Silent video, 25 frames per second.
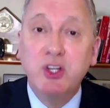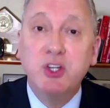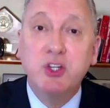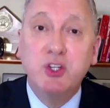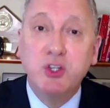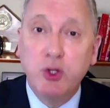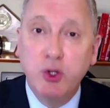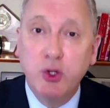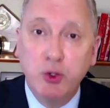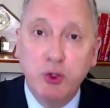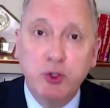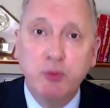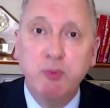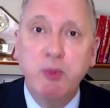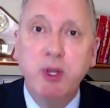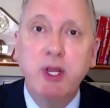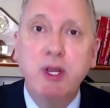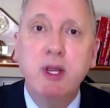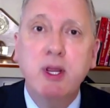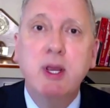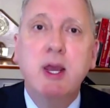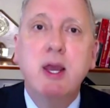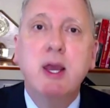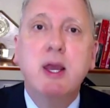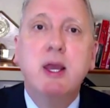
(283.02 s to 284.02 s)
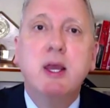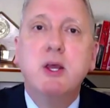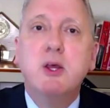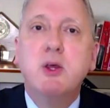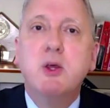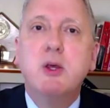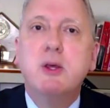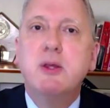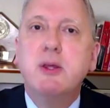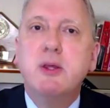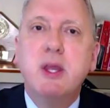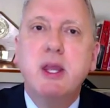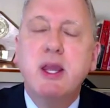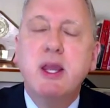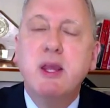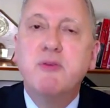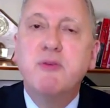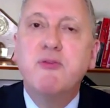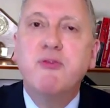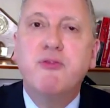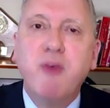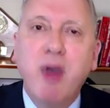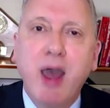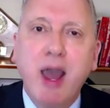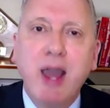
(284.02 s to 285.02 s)
Excuse me? In
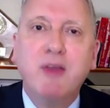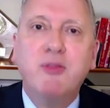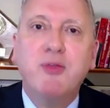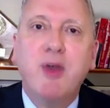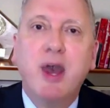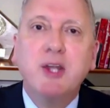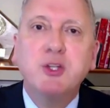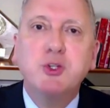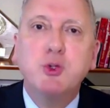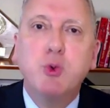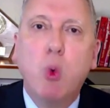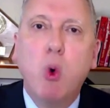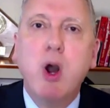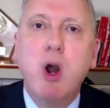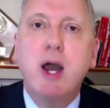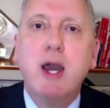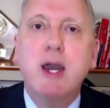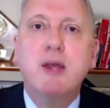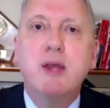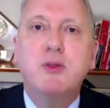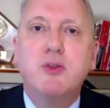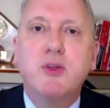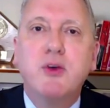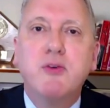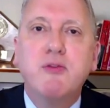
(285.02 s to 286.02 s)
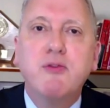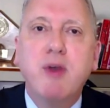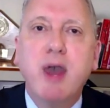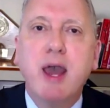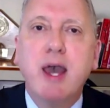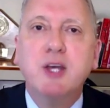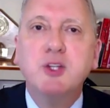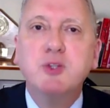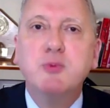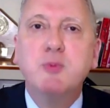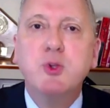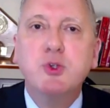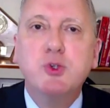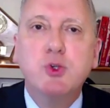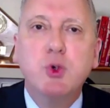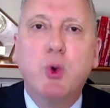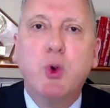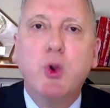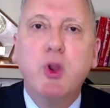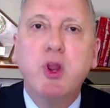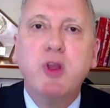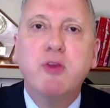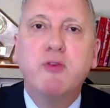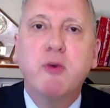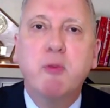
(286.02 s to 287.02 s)
fact, that's why the vast
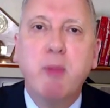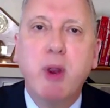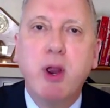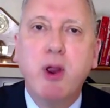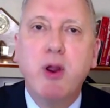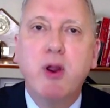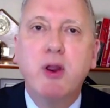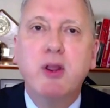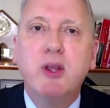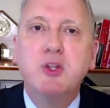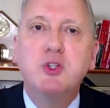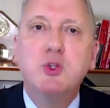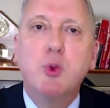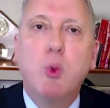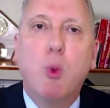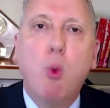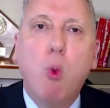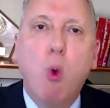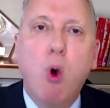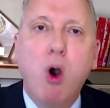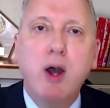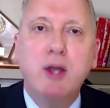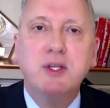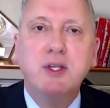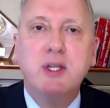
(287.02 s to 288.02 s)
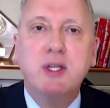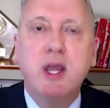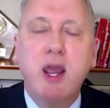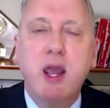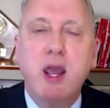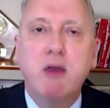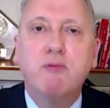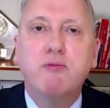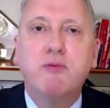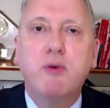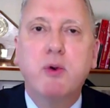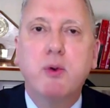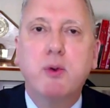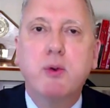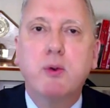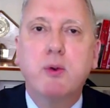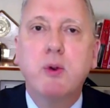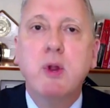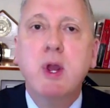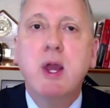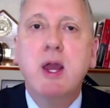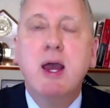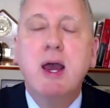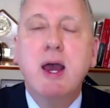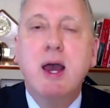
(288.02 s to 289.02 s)
majority of Americans want to have
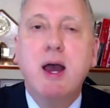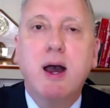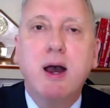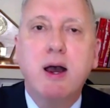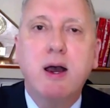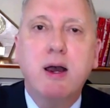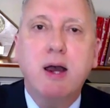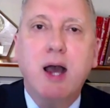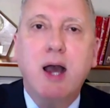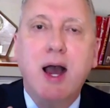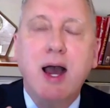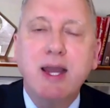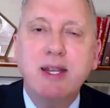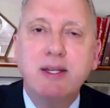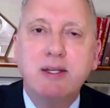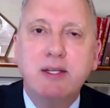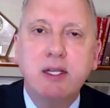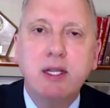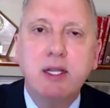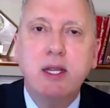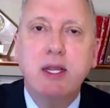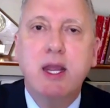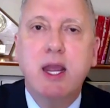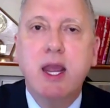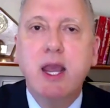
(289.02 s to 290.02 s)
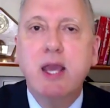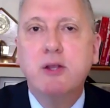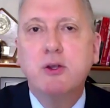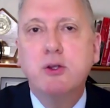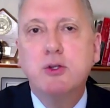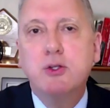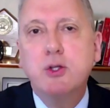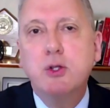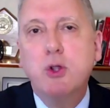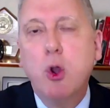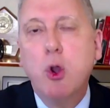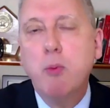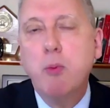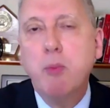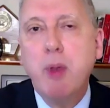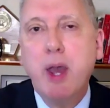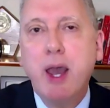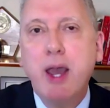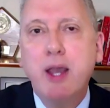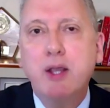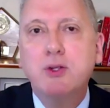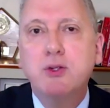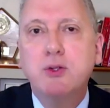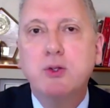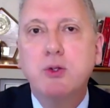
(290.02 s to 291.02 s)
voter uh, ID. And to go
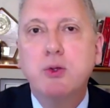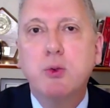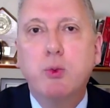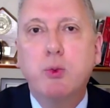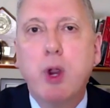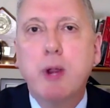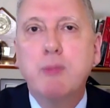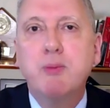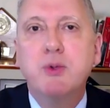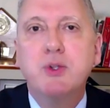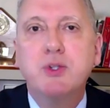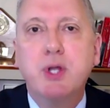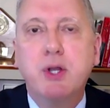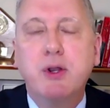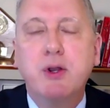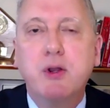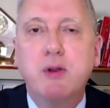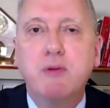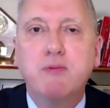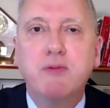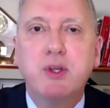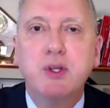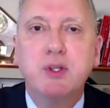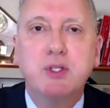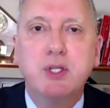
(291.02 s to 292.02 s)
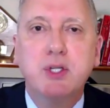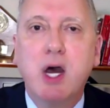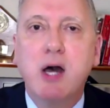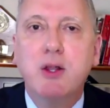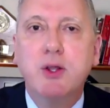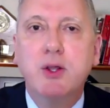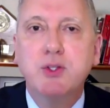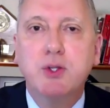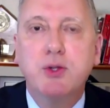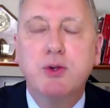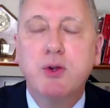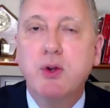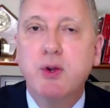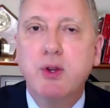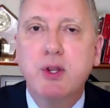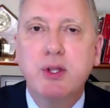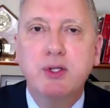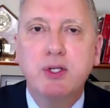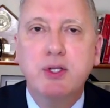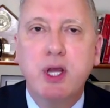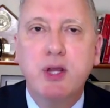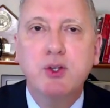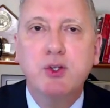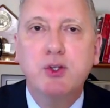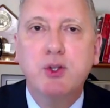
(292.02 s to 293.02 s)
back to Representative Gonzalez and her
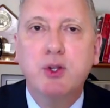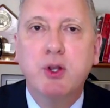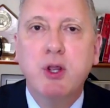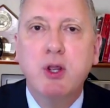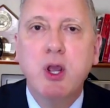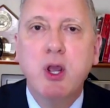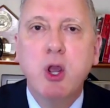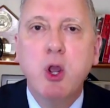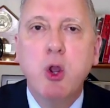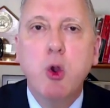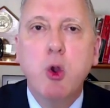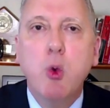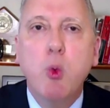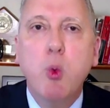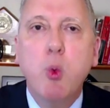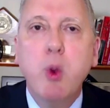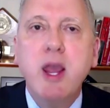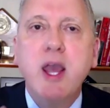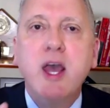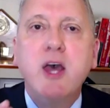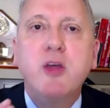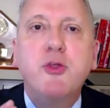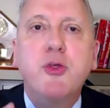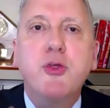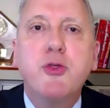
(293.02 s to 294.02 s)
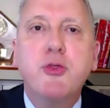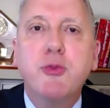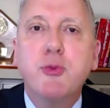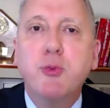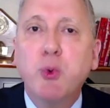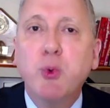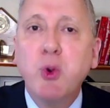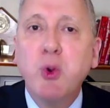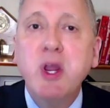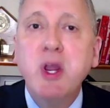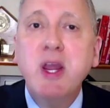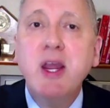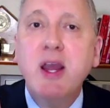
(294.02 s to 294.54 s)
contention, we had three